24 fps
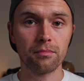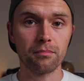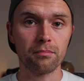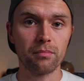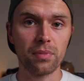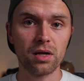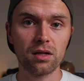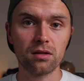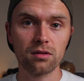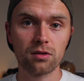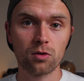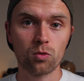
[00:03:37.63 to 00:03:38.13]

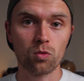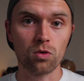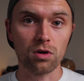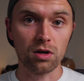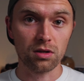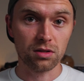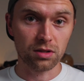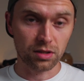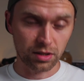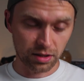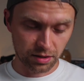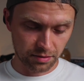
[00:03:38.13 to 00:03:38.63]
Build
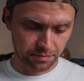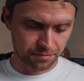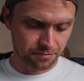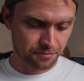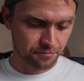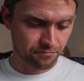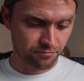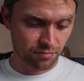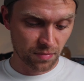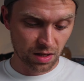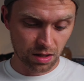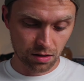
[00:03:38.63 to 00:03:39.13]
quality.
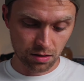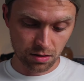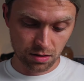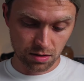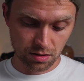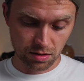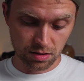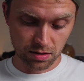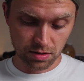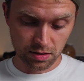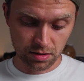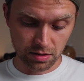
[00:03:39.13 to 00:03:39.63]

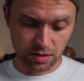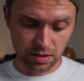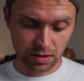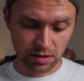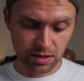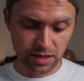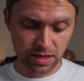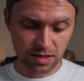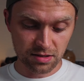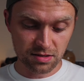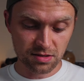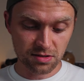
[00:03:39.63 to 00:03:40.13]
The
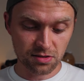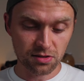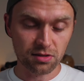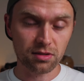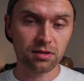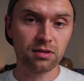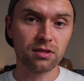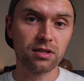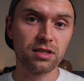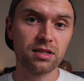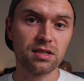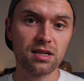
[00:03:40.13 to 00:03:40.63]
lens
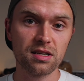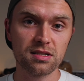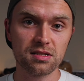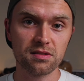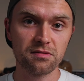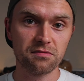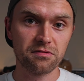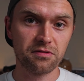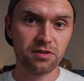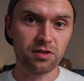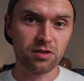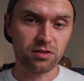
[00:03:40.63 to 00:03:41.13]
certainly
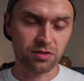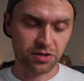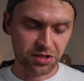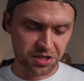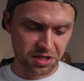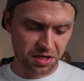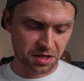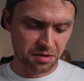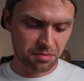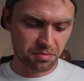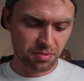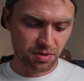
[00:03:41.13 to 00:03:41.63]
doesn't feel
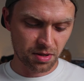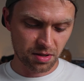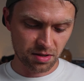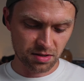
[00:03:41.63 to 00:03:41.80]
cheap.